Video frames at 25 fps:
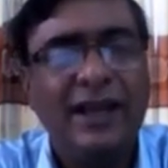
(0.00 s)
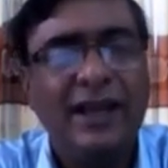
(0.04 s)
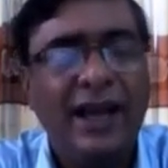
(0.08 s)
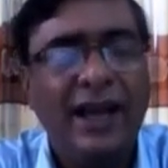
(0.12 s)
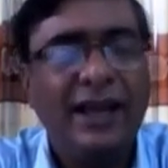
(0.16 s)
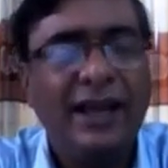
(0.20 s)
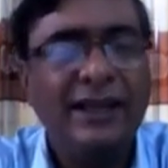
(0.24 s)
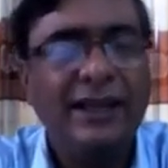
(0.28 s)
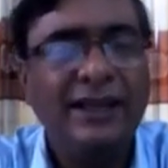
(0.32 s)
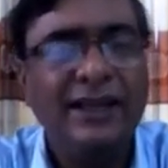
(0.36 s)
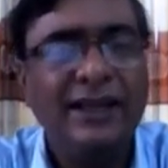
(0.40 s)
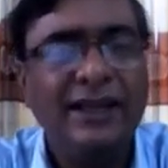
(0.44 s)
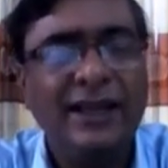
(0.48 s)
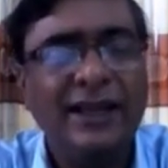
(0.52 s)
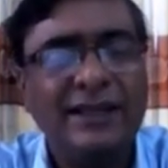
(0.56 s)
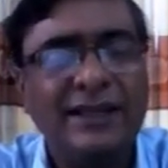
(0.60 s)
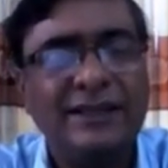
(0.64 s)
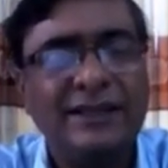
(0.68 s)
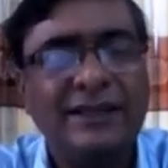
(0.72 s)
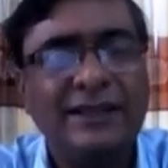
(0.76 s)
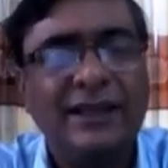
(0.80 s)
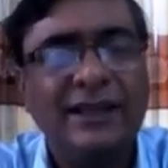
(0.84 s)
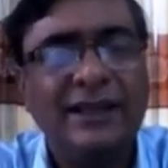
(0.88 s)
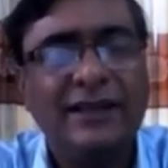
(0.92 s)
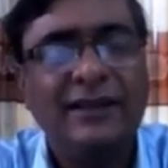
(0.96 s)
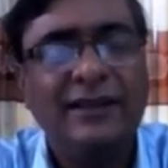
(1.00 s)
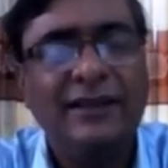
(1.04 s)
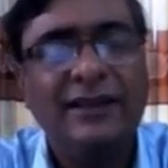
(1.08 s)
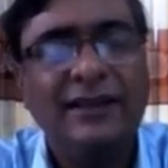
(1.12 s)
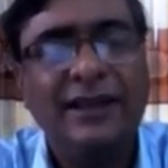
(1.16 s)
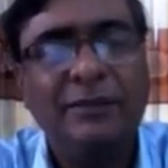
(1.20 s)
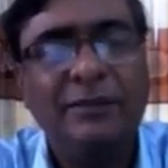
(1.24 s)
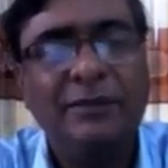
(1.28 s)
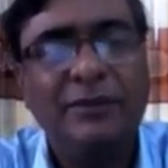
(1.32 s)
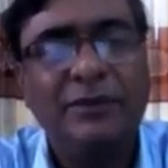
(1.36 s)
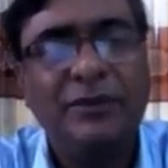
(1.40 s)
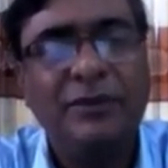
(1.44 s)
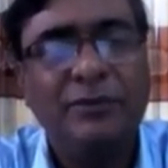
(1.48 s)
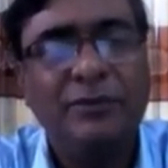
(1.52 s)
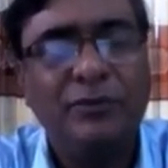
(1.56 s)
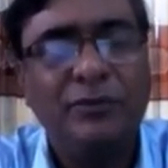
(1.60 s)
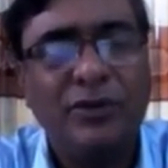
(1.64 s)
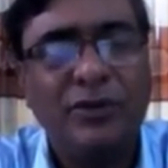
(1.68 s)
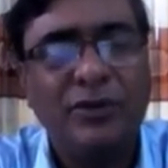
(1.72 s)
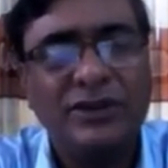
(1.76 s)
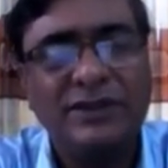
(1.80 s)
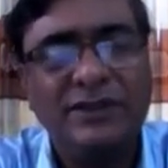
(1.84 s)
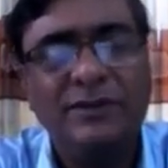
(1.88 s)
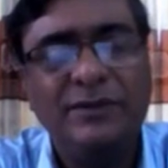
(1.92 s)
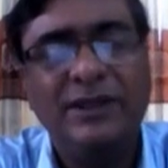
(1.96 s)
and he has left
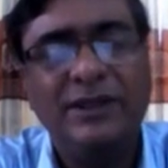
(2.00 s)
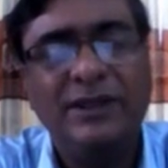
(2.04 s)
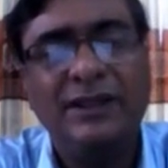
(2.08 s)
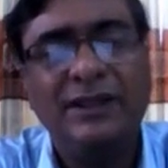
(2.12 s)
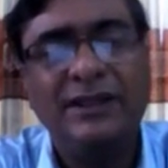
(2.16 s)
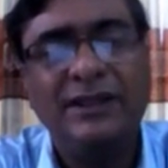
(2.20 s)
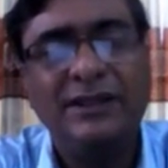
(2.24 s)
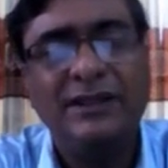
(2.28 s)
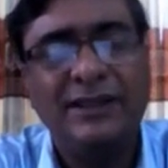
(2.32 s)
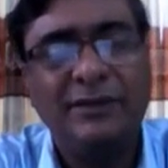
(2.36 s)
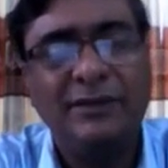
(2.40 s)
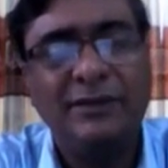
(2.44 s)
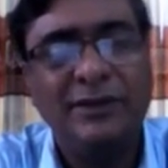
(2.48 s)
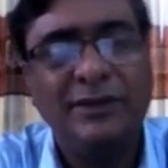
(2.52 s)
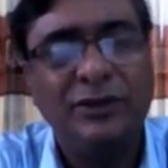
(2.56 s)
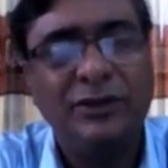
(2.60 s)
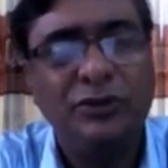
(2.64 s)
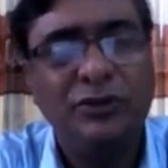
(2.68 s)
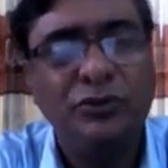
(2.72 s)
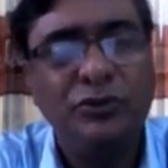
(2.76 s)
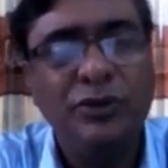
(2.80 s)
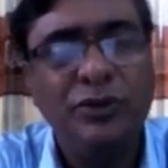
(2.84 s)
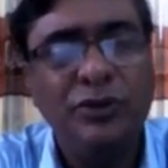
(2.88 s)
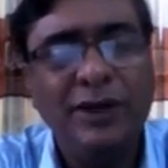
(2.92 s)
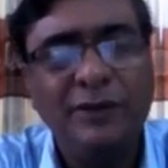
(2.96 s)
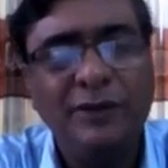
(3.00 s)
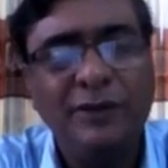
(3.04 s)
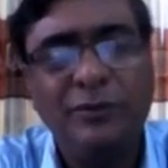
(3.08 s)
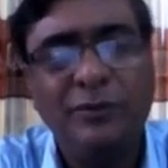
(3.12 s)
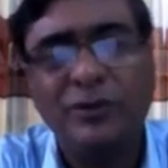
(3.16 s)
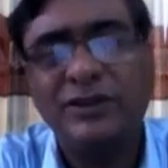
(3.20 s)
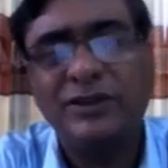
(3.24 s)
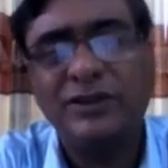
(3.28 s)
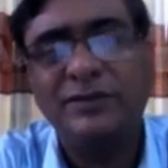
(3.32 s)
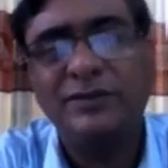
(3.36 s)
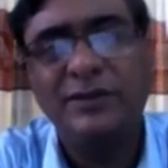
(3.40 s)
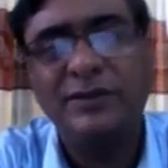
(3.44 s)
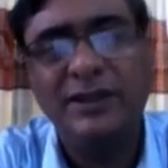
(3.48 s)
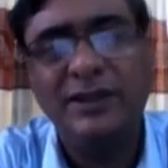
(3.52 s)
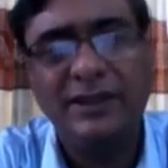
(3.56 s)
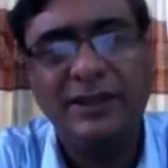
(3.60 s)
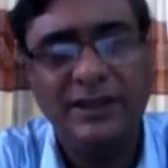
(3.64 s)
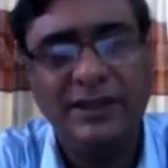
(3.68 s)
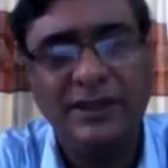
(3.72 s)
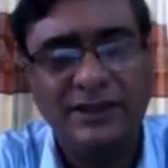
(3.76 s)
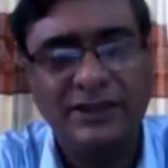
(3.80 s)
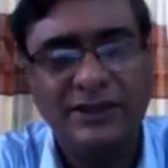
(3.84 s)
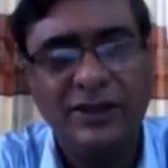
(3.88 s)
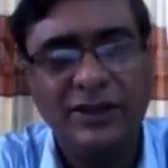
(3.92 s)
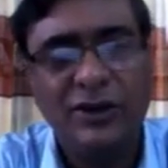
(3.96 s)
possibilities, dual
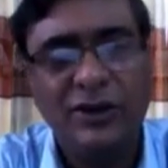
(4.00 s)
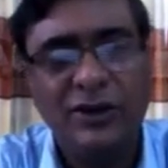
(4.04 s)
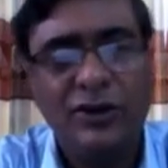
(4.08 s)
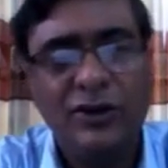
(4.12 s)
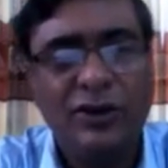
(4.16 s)
possibilities